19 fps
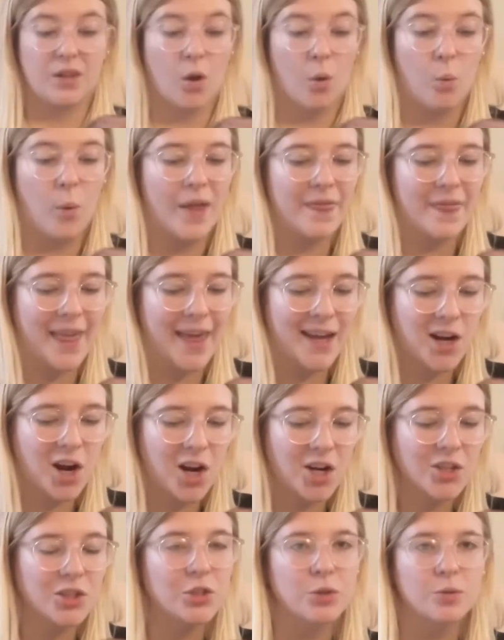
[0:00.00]
When they are
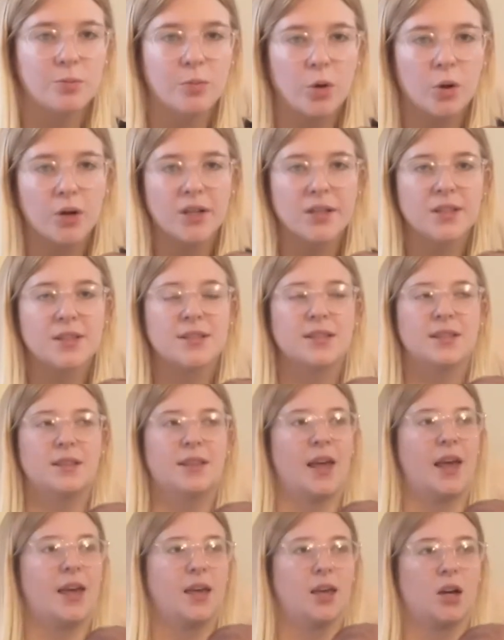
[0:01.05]
newborns,
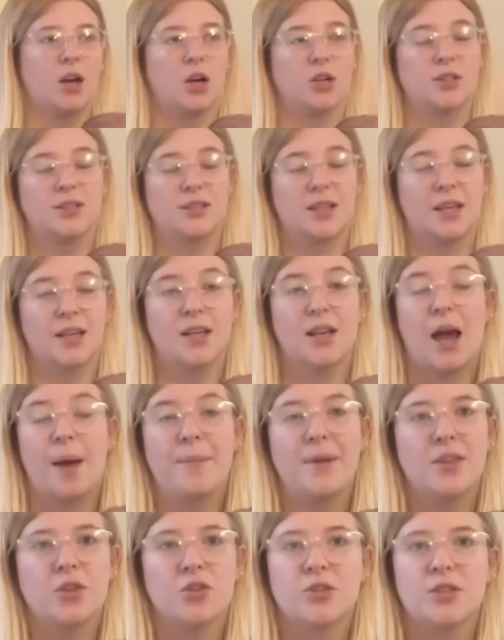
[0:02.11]
their skin
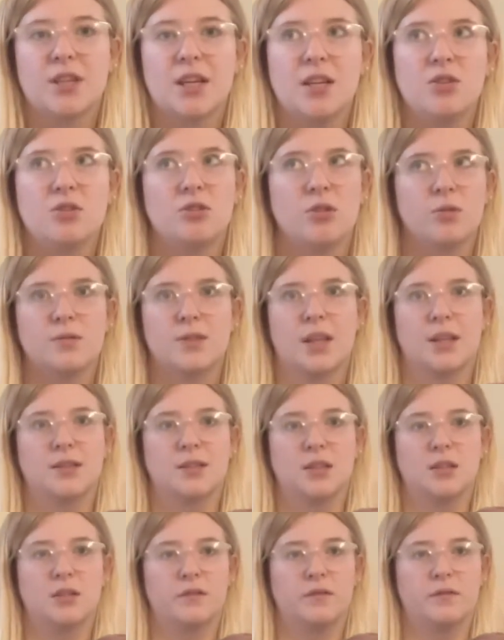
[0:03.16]
is so
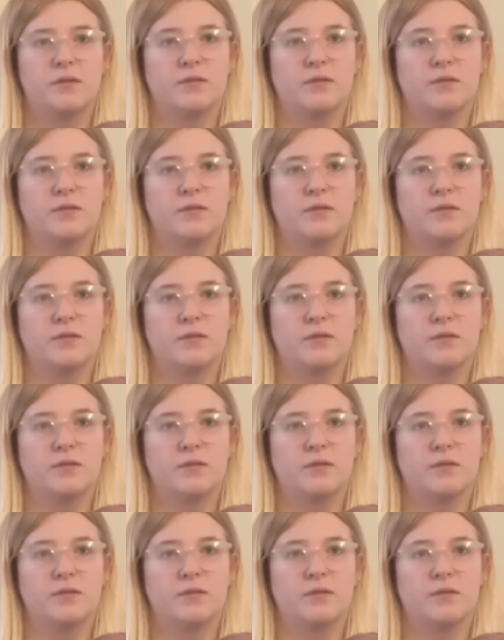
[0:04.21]
sensitive